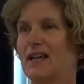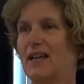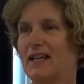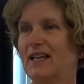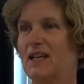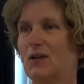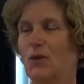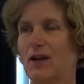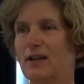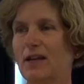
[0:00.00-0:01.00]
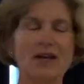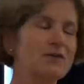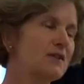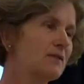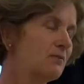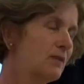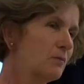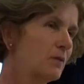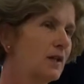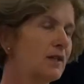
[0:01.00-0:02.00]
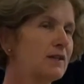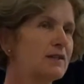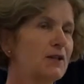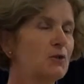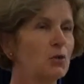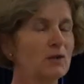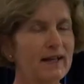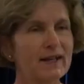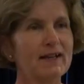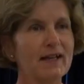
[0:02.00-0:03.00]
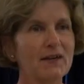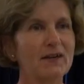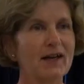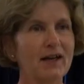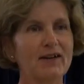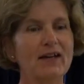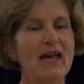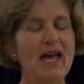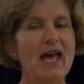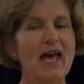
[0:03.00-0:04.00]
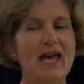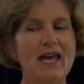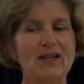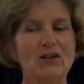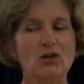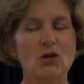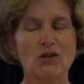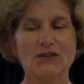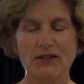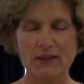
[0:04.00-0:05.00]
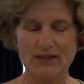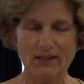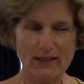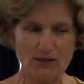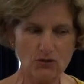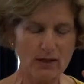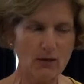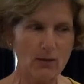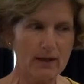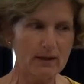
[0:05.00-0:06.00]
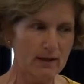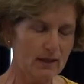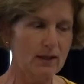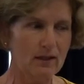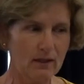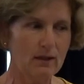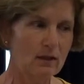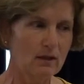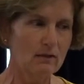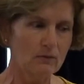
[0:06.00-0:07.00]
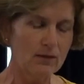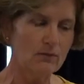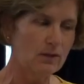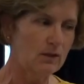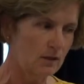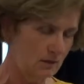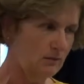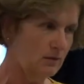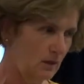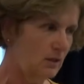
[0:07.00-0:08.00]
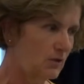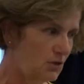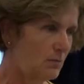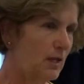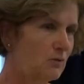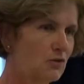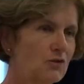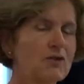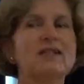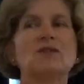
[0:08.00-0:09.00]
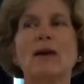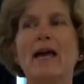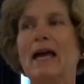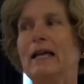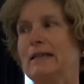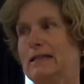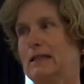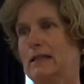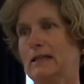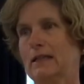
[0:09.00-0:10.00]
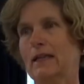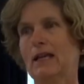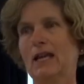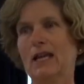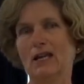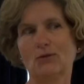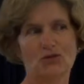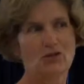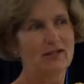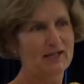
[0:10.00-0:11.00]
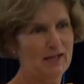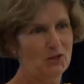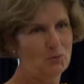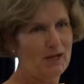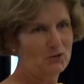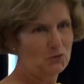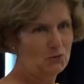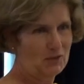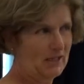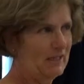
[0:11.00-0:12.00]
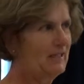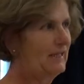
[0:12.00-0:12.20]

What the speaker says: he let in one cow, and my son-in-law let in the other cow, and Costa, you could see straight away thinking, right, I should be able to do this, where Alistair, he was trying to get out the back door here,